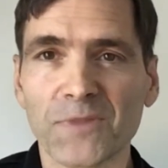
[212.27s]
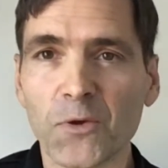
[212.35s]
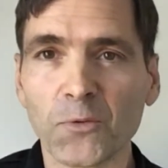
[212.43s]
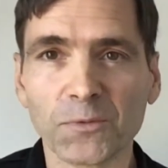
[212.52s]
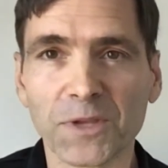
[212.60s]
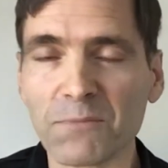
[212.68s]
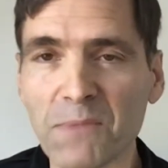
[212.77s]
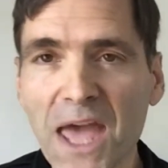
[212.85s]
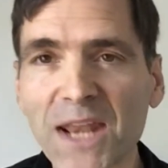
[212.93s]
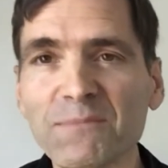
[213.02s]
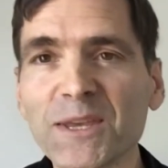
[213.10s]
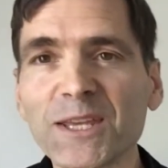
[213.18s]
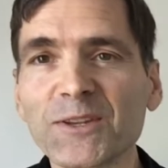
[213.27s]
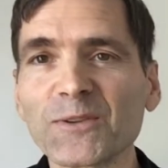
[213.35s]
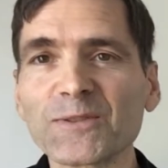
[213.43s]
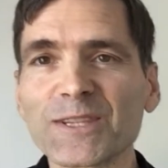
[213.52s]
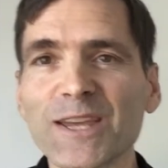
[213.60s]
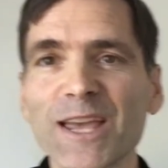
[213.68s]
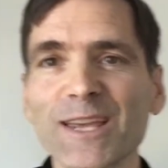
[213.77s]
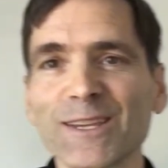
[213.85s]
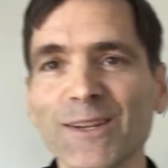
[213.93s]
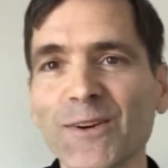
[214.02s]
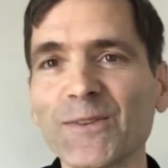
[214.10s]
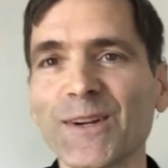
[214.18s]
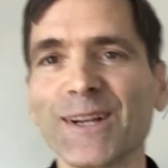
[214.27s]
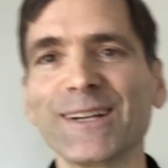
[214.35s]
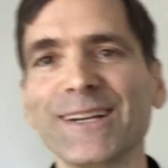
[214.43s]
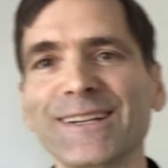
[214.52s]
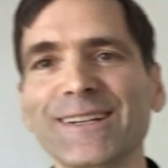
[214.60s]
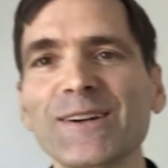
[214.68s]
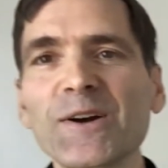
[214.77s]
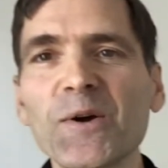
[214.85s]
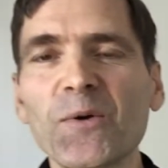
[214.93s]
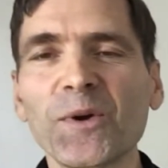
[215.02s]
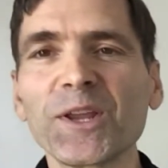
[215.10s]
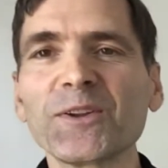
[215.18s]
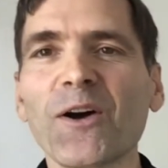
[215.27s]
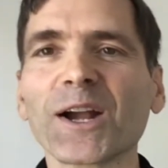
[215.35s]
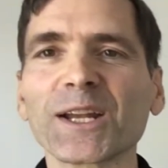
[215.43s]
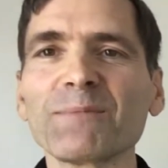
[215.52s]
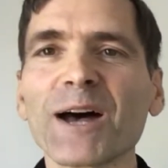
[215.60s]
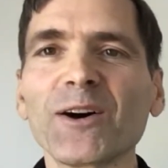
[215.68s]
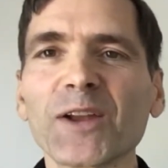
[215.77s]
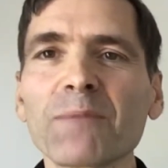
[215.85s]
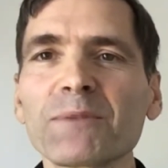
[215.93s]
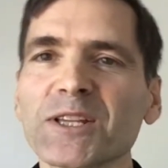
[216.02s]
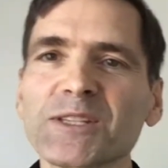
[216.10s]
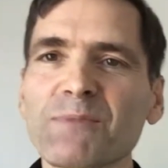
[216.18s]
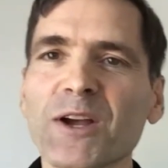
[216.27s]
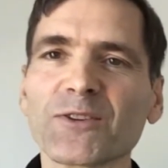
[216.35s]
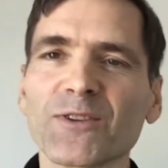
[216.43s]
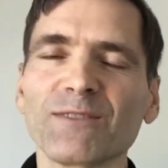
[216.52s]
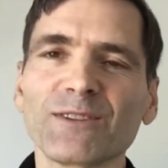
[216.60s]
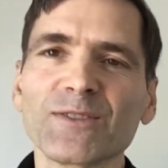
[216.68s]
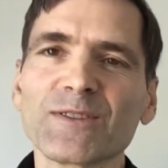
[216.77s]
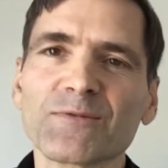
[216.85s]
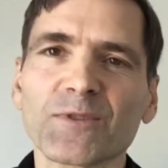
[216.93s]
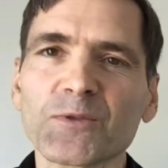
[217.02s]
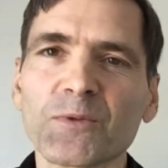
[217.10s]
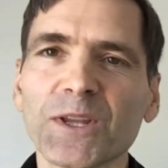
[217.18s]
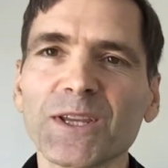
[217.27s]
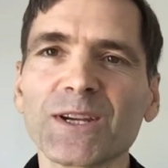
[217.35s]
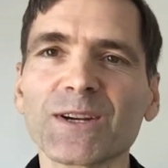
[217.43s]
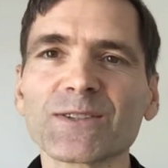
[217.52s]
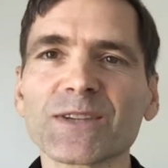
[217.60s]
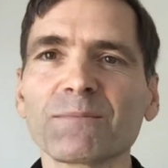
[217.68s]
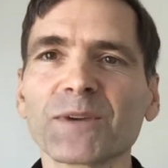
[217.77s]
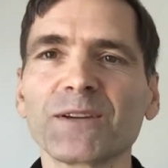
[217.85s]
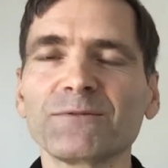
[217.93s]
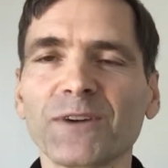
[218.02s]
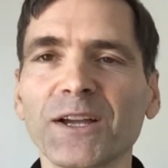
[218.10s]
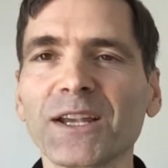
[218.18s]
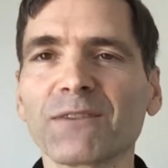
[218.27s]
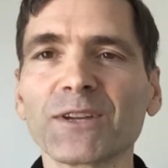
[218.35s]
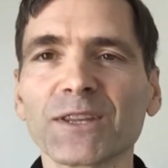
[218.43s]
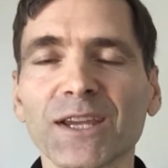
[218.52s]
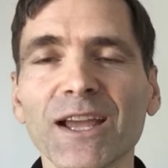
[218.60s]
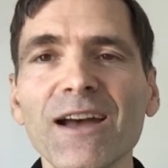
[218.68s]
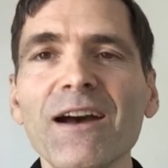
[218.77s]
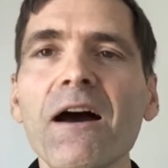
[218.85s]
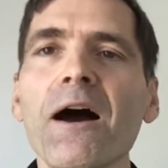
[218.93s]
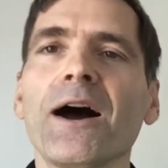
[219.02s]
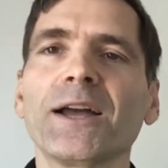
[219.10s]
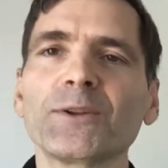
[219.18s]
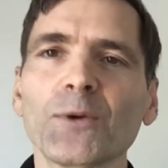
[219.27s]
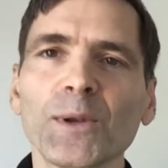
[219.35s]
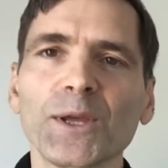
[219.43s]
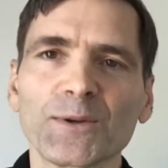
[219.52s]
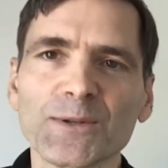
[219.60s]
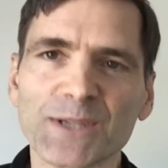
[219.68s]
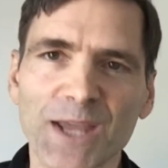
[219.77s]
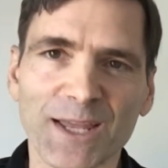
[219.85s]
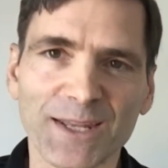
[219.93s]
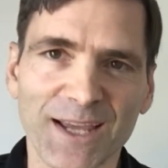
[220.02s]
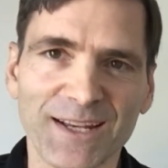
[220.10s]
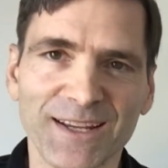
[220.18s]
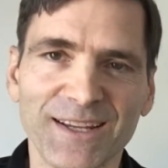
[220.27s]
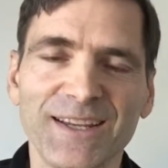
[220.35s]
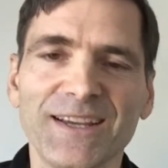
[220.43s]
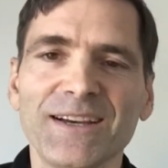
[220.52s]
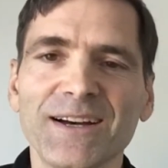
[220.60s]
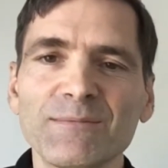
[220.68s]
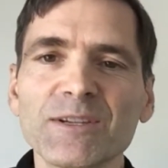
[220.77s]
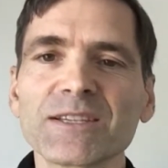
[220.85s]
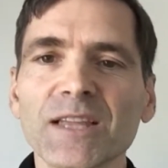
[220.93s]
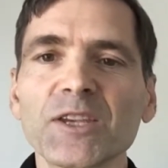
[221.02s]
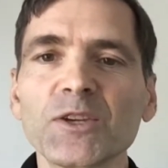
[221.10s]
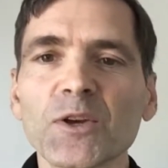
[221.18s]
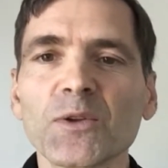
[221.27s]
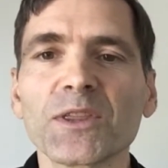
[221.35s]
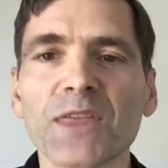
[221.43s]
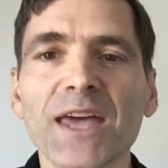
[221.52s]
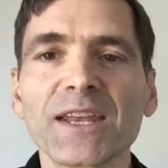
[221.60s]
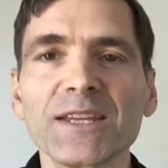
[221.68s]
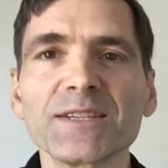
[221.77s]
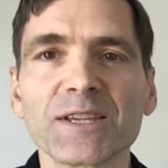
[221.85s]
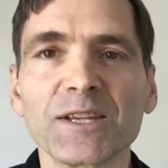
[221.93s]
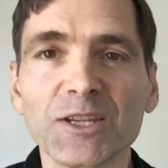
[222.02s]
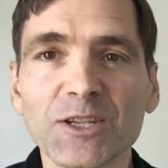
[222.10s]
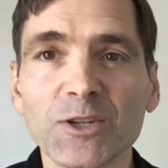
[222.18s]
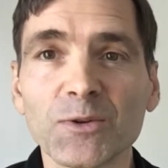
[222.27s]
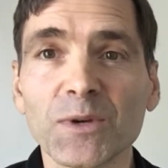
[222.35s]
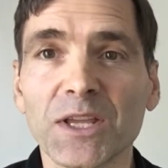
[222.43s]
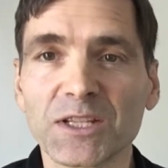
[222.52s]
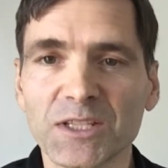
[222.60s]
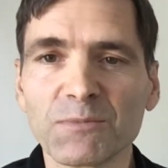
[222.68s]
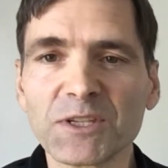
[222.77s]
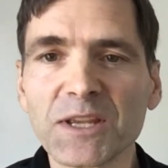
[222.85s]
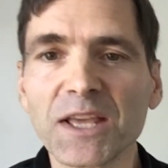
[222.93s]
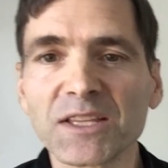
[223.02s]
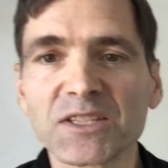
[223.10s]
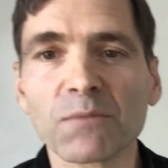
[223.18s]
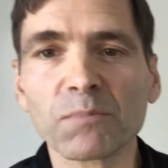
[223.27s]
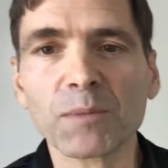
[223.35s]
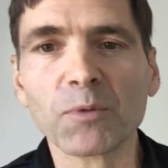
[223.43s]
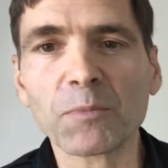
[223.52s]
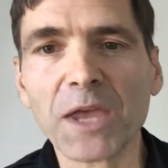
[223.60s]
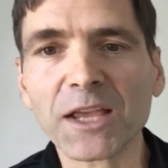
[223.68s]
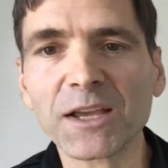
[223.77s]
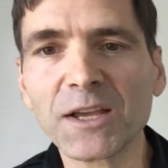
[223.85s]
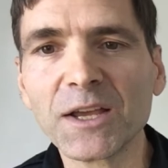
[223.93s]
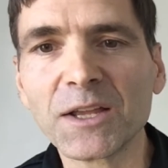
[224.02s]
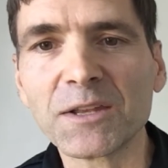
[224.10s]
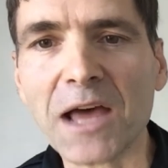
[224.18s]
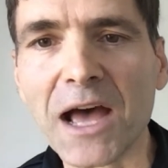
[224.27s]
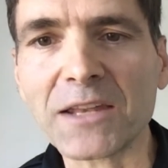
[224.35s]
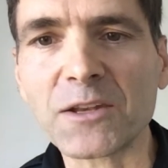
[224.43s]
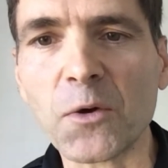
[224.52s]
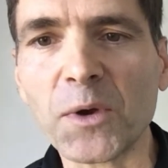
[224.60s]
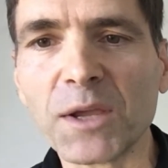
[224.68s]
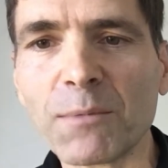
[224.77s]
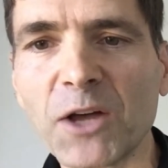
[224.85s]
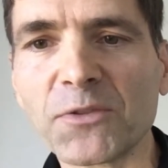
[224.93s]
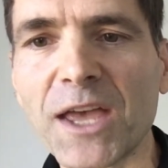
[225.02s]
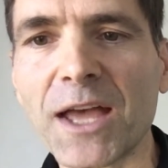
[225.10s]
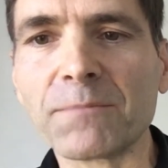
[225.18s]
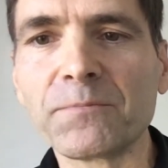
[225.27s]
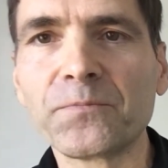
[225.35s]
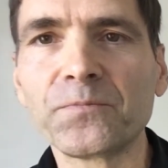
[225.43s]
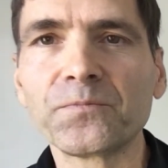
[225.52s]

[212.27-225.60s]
don't get mad at me, don't say, what are you talking about? I'm an inspector, I've done this for 20 years, I'm going to find everything. I totally understand that. I'm just letting you know that that is an issue and it's a mistake that some people make not knowing about that.